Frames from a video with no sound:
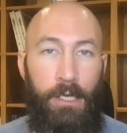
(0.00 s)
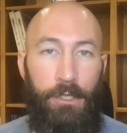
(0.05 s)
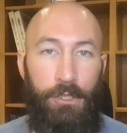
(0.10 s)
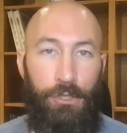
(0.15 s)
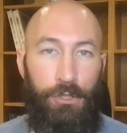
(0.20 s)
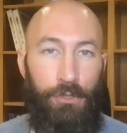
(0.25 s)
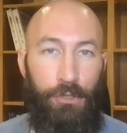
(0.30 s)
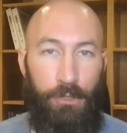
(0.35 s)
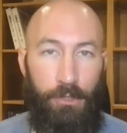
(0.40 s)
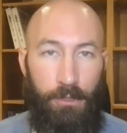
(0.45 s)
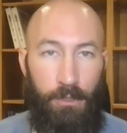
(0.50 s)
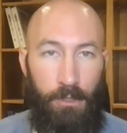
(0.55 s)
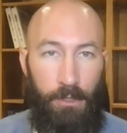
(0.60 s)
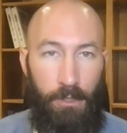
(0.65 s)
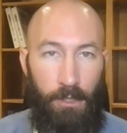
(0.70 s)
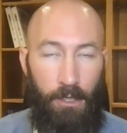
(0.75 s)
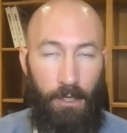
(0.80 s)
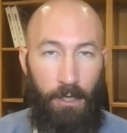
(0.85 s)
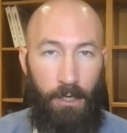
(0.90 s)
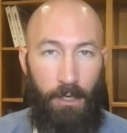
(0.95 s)
should
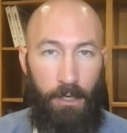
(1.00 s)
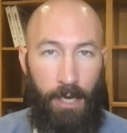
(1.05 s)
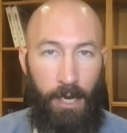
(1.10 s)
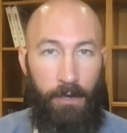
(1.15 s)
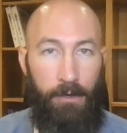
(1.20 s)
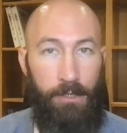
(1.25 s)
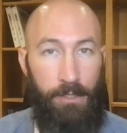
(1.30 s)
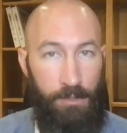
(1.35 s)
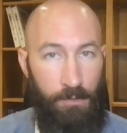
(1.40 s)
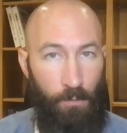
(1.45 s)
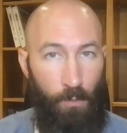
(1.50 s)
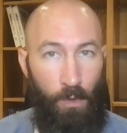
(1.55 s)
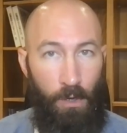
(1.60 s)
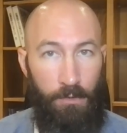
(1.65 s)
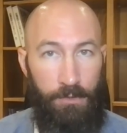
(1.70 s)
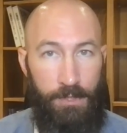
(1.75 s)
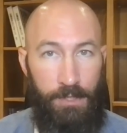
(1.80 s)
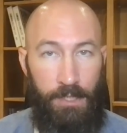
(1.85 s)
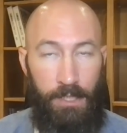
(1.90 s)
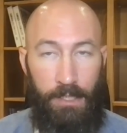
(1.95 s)
Harris and
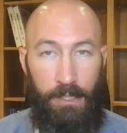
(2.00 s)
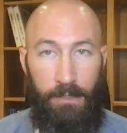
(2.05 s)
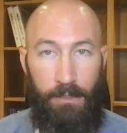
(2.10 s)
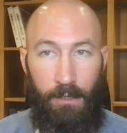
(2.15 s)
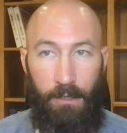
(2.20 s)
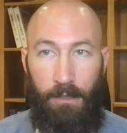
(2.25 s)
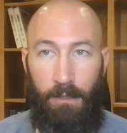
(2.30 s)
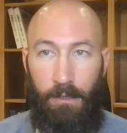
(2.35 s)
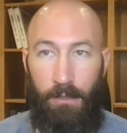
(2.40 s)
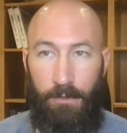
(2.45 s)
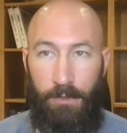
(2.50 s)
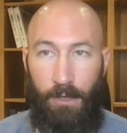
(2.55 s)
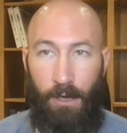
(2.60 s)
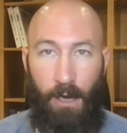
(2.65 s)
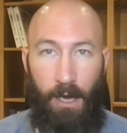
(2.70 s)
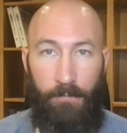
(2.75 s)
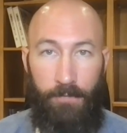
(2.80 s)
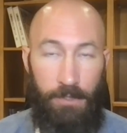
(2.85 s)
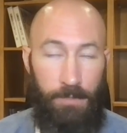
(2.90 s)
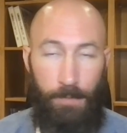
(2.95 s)
Walz get into
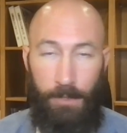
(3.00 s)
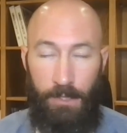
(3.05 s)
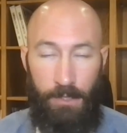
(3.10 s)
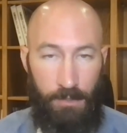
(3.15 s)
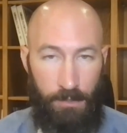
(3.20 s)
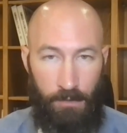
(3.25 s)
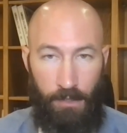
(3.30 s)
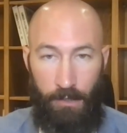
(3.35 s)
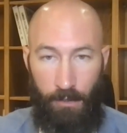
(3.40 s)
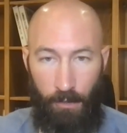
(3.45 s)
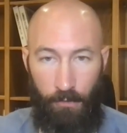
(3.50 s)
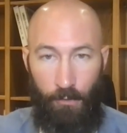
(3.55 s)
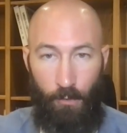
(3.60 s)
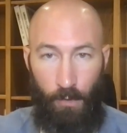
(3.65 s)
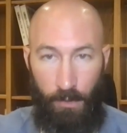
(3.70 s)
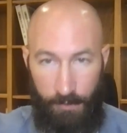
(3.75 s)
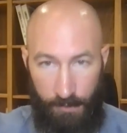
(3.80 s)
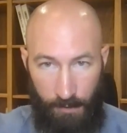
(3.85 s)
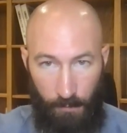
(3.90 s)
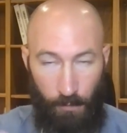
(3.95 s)
office, because they are the
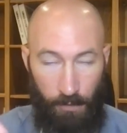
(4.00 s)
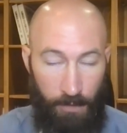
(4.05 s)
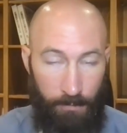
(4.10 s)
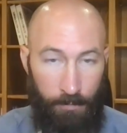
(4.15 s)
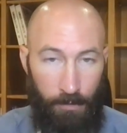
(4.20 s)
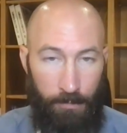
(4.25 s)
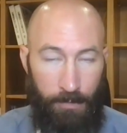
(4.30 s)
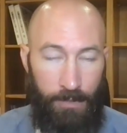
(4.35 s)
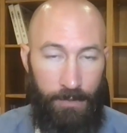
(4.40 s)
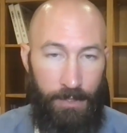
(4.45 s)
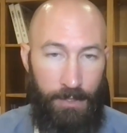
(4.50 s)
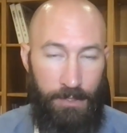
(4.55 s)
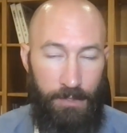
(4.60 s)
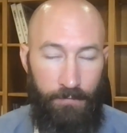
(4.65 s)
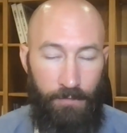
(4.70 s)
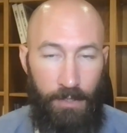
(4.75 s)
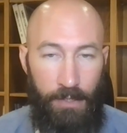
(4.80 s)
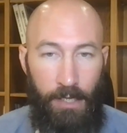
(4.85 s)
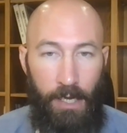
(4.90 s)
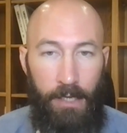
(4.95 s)
ones that would implement this
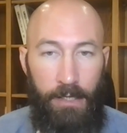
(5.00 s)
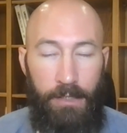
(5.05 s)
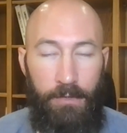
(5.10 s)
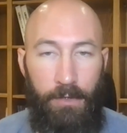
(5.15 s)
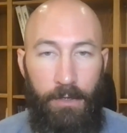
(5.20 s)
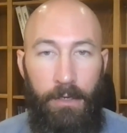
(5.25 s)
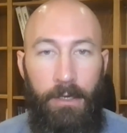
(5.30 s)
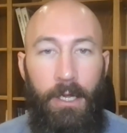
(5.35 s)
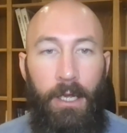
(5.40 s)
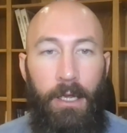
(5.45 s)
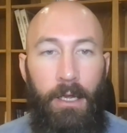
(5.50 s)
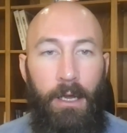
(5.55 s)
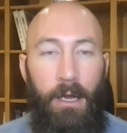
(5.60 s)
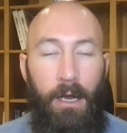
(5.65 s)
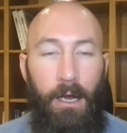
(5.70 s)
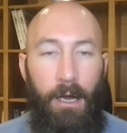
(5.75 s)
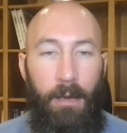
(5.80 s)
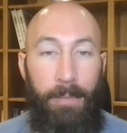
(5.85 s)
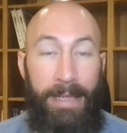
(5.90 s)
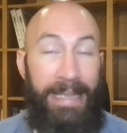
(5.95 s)
if they got in there,
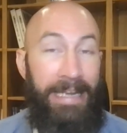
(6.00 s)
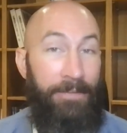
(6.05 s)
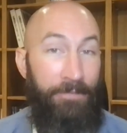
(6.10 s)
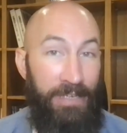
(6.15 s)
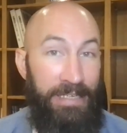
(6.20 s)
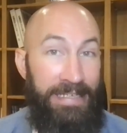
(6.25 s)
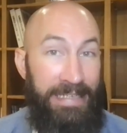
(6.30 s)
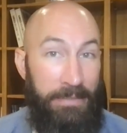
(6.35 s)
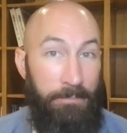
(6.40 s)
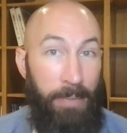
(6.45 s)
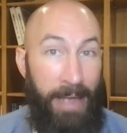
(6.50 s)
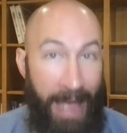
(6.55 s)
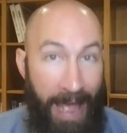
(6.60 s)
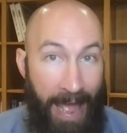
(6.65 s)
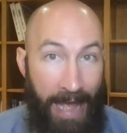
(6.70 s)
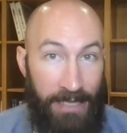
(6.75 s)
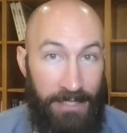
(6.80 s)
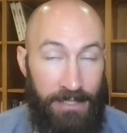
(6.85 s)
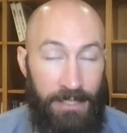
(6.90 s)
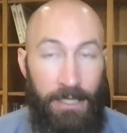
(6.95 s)
and if it did
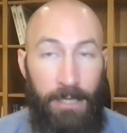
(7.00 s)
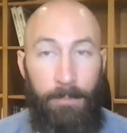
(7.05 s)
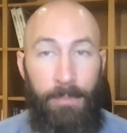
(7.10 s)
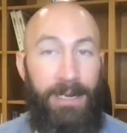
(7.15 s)
pass.